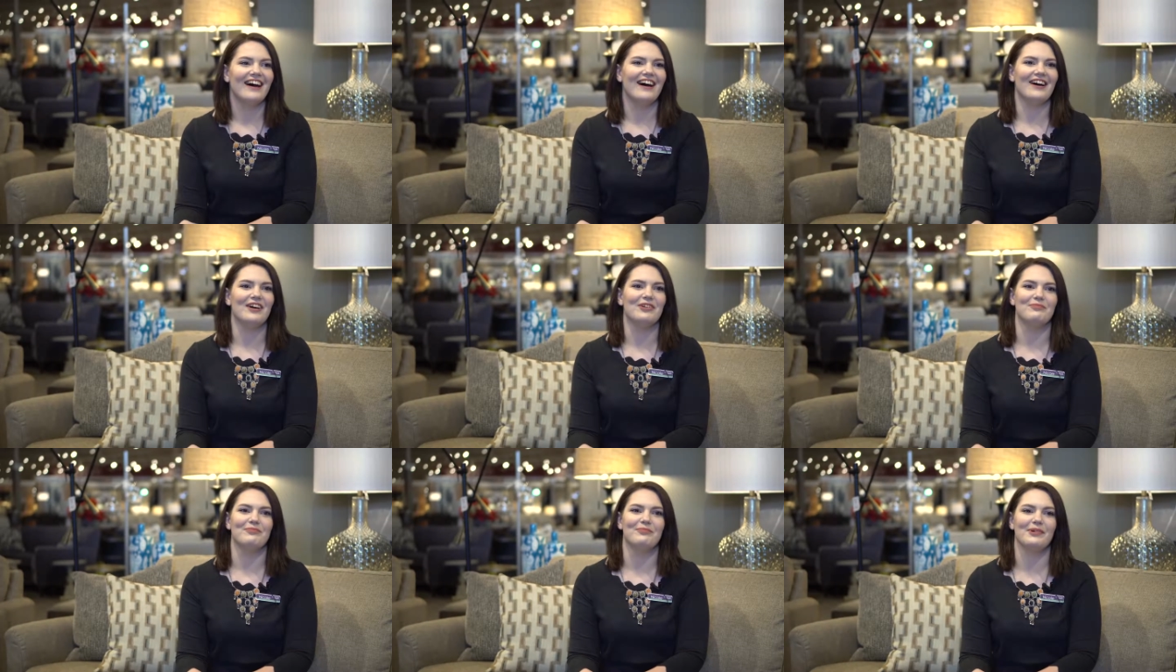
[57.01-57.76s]

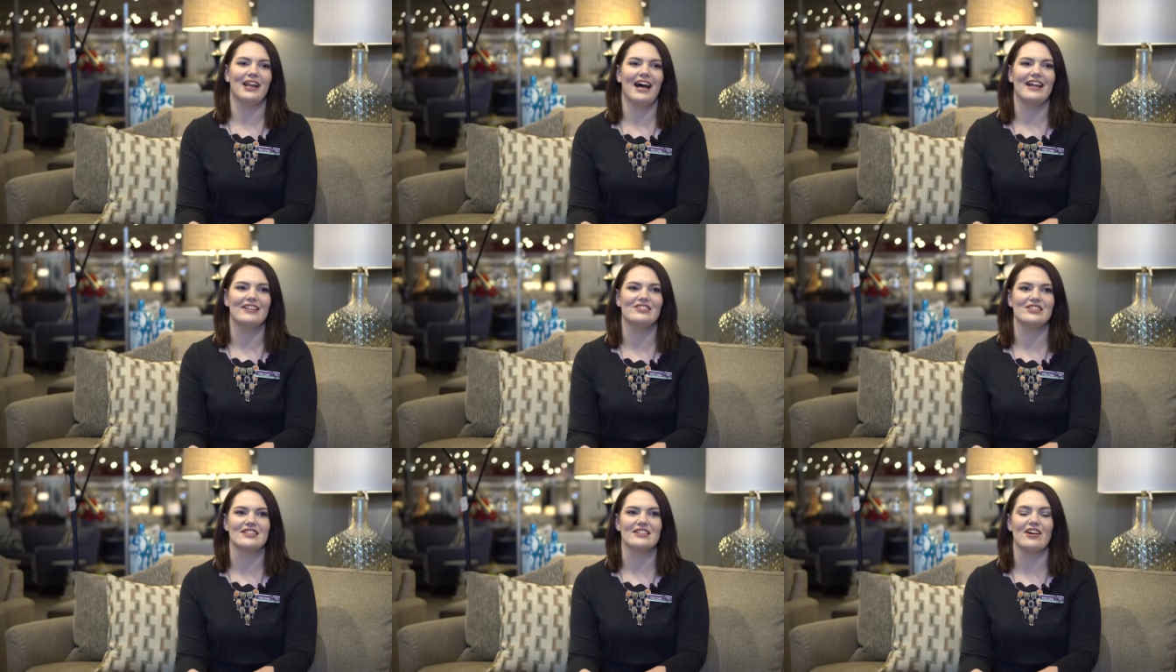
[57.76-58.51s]
Um, but I
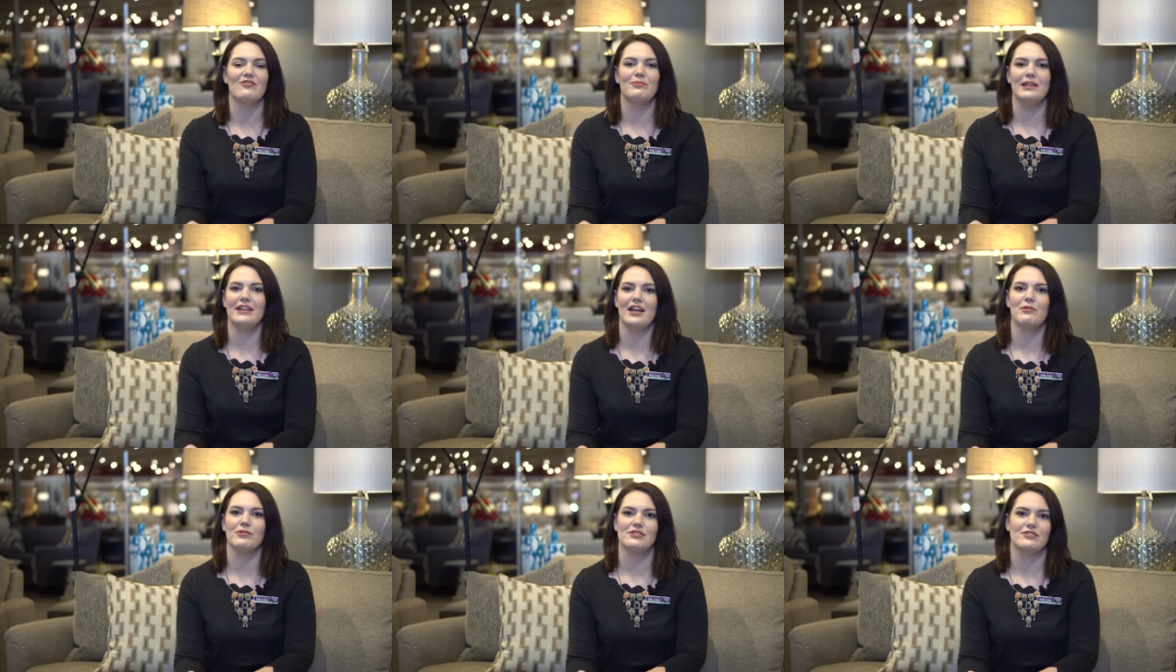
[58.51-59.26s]
just love being
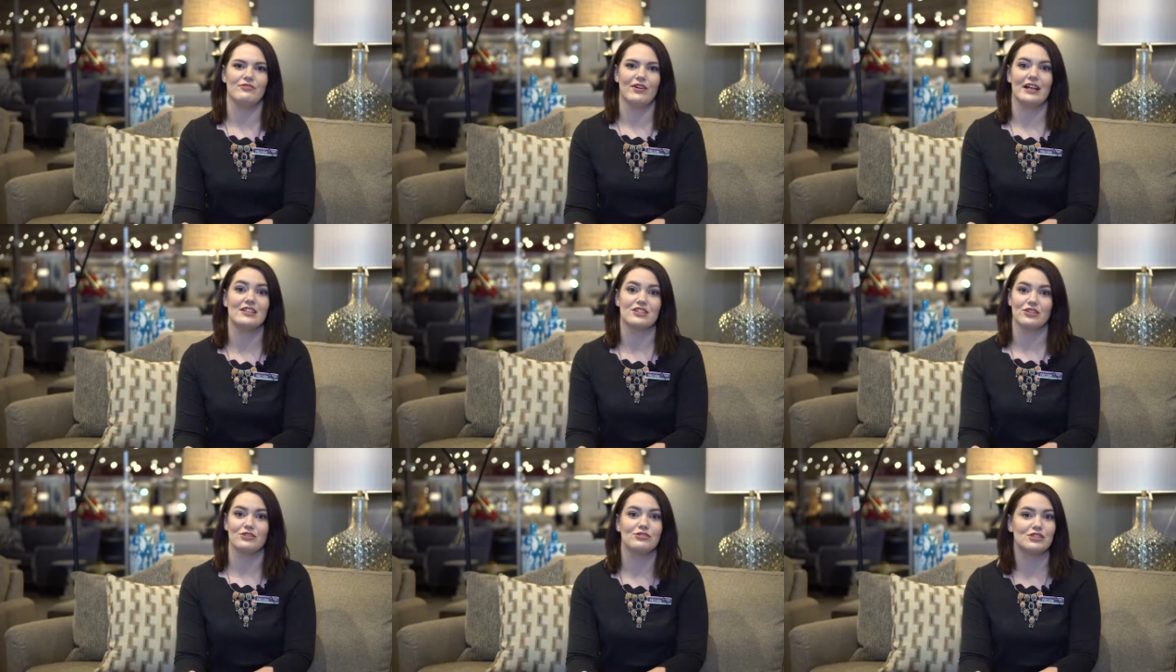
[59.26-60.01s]
able to find
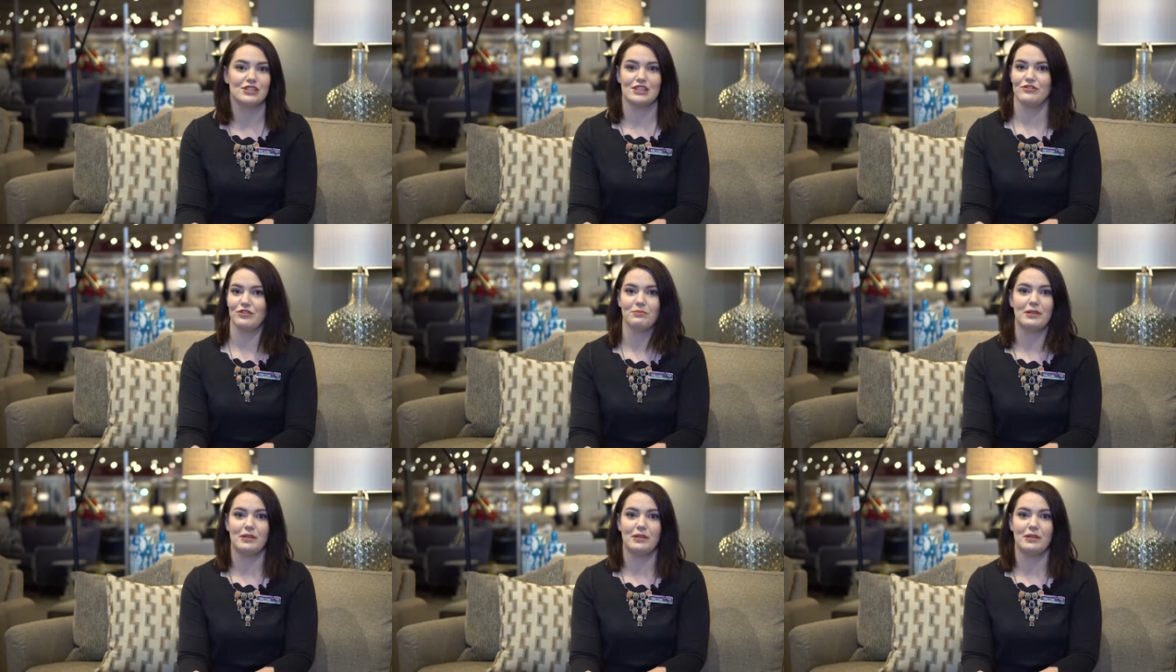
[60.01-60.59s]
solutions for